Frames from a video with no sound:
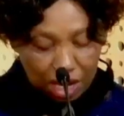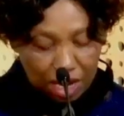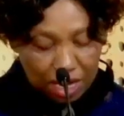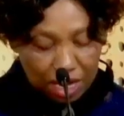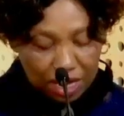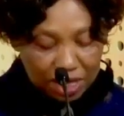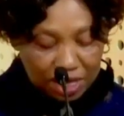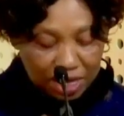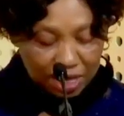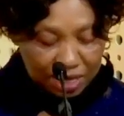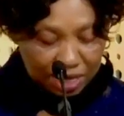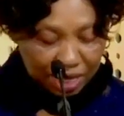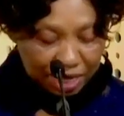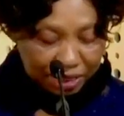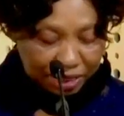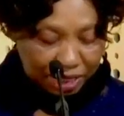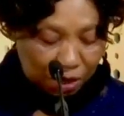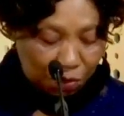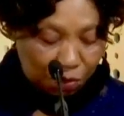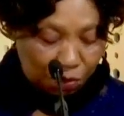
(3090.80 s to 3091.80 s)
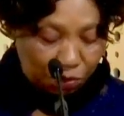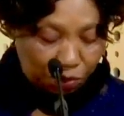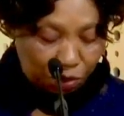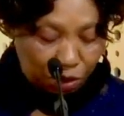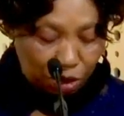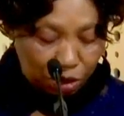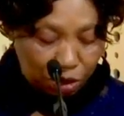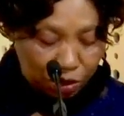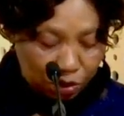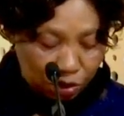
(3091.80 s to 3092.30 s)
As the sector, we've
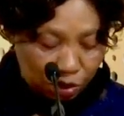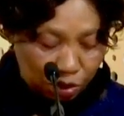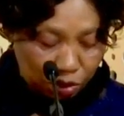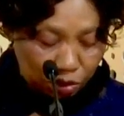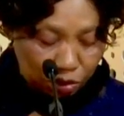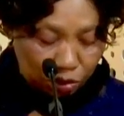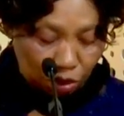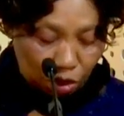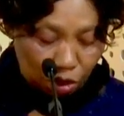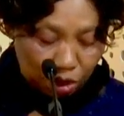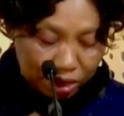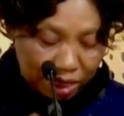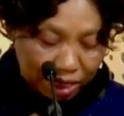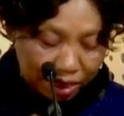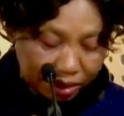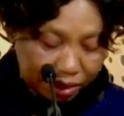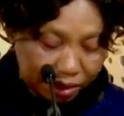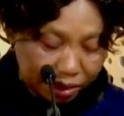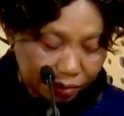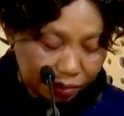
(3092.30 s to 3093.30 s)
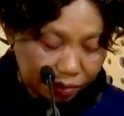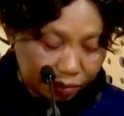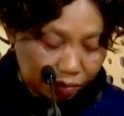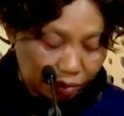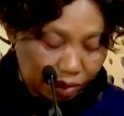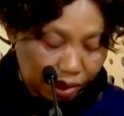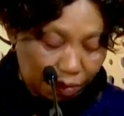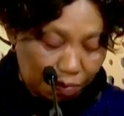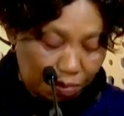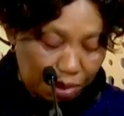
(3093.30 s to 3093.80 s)
also ordered
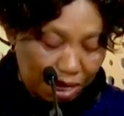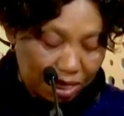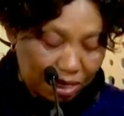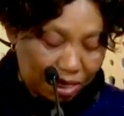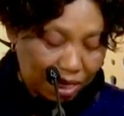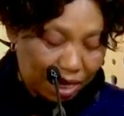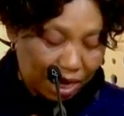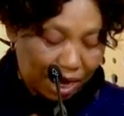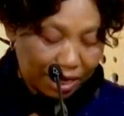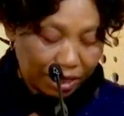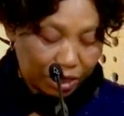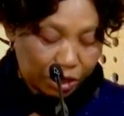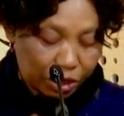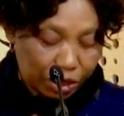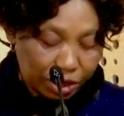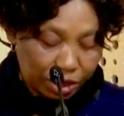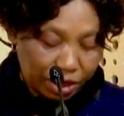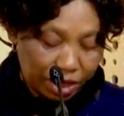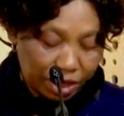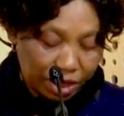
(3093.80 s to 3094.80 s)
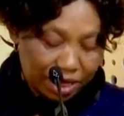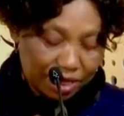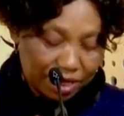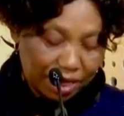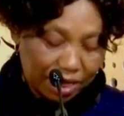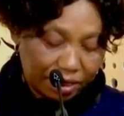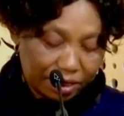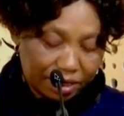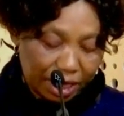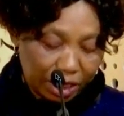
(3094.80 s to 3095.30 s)
basic hygiene and
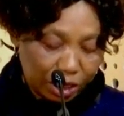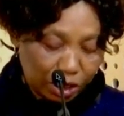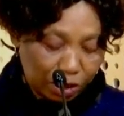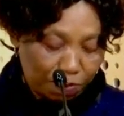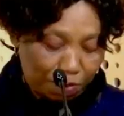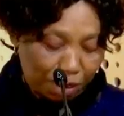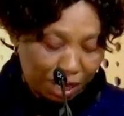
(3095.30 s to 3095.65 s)
sanitation